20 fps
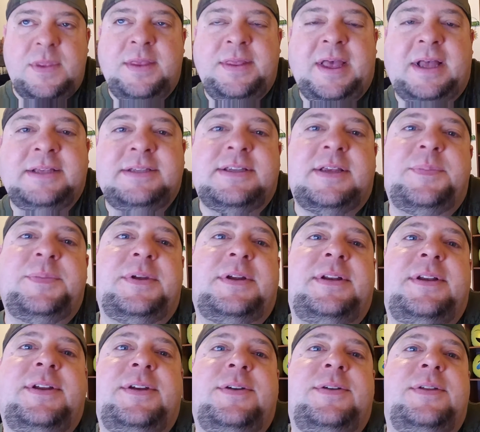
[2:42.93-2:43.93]
that's
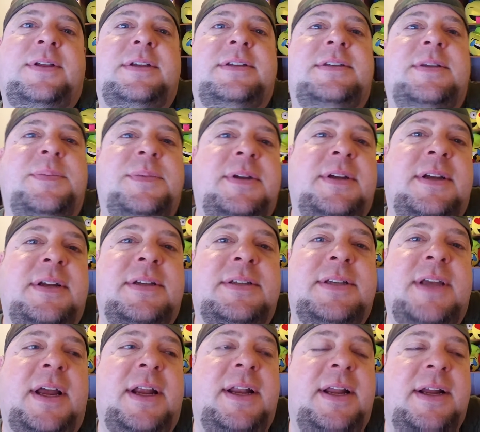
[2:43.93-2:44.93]
something new, that's something
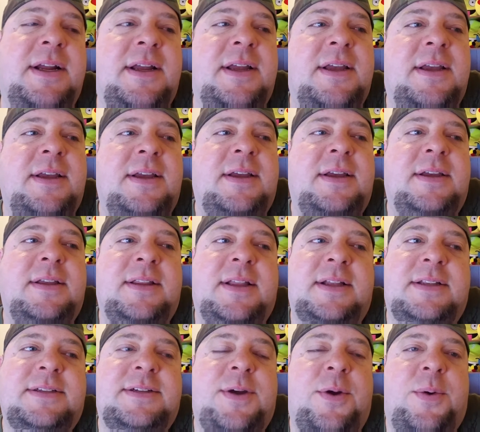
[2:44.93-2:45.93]
exciting
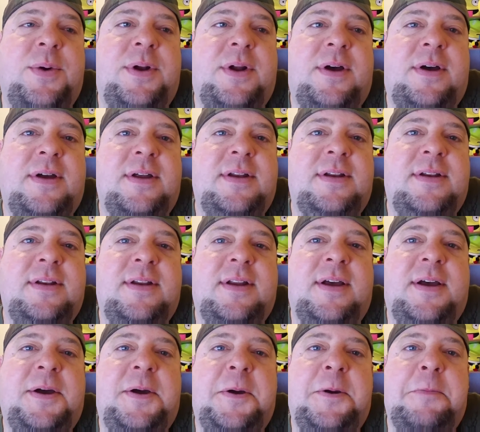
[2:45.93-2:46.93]
that's going
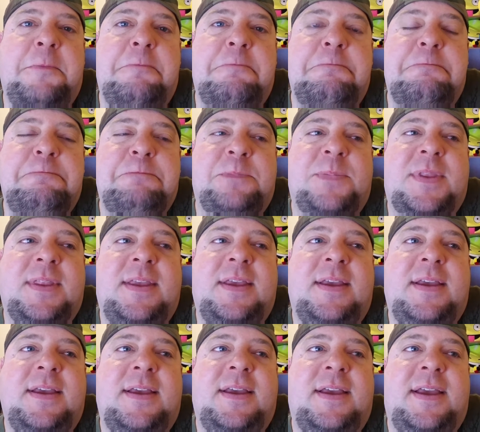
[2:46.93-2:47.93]
on.
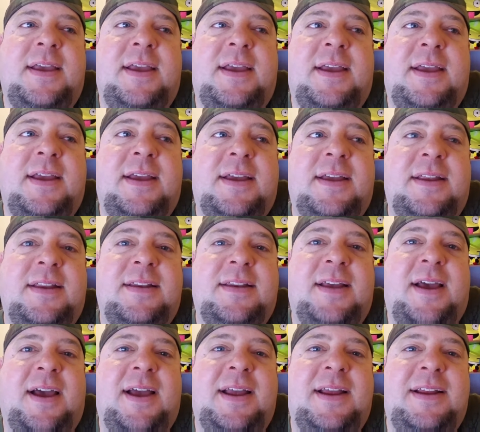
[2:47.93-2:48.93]
And
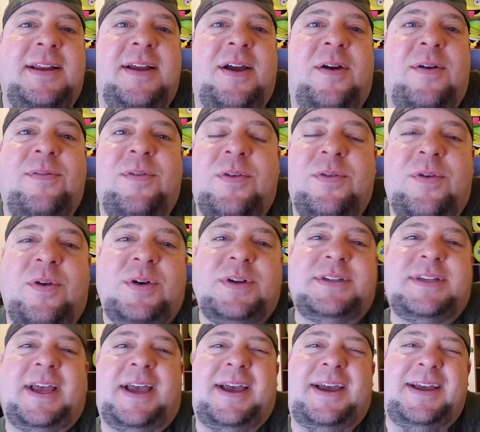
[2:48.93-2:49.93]
I've
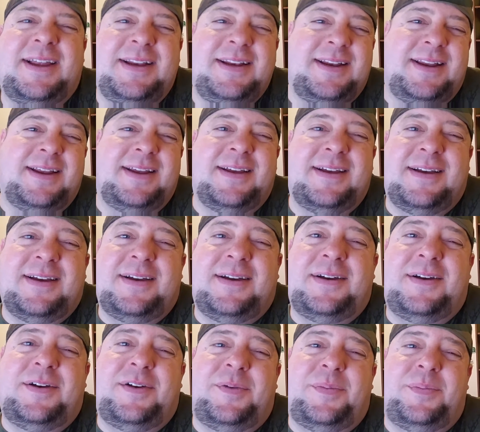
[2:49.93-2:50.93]
always had
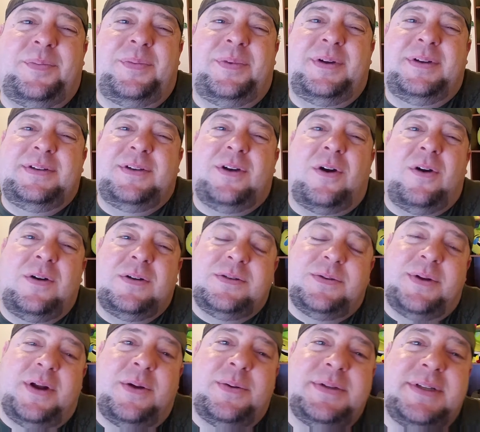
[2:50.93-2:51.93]

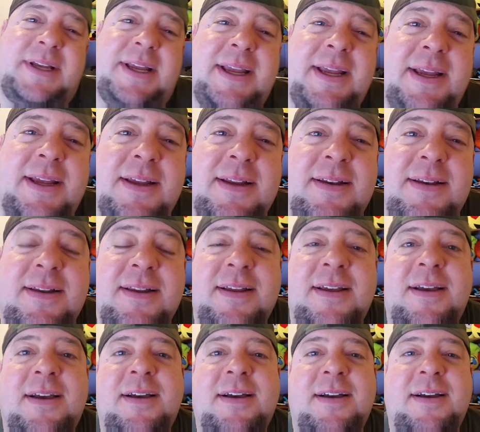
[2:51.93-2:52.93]
dogs when I was a kid.
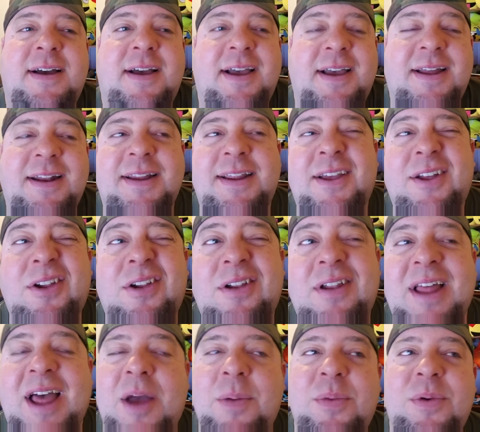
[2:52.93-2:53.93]
I had a yellow
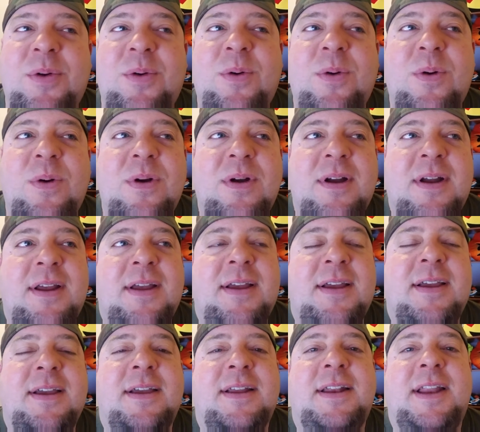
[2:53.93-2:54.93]
Labrador
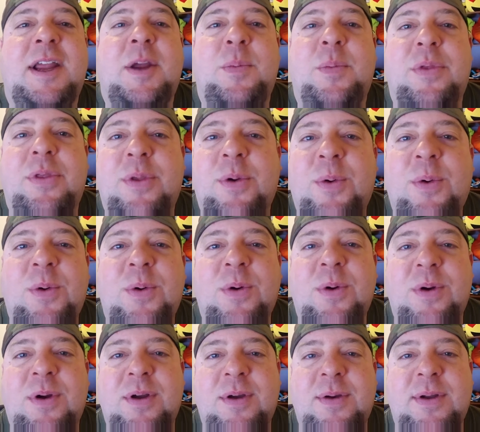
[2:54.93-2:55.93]
named
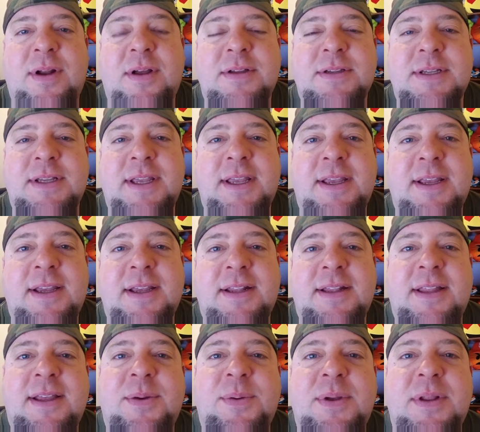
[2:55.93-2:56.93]
Thor when I was a
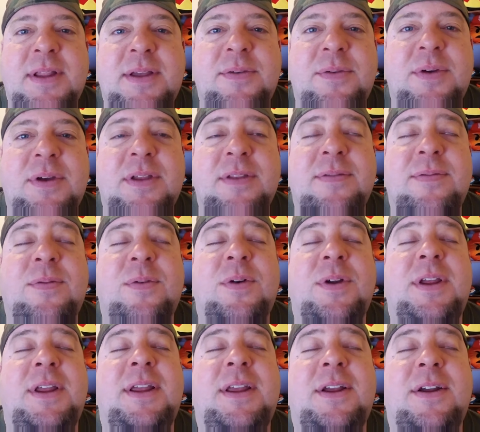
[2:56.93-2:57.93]
kid that we lived with for
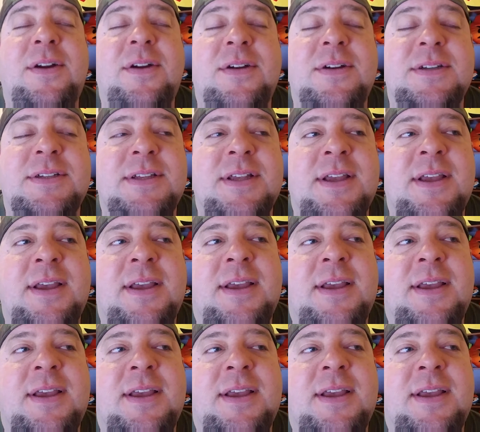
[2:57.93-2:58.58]
years,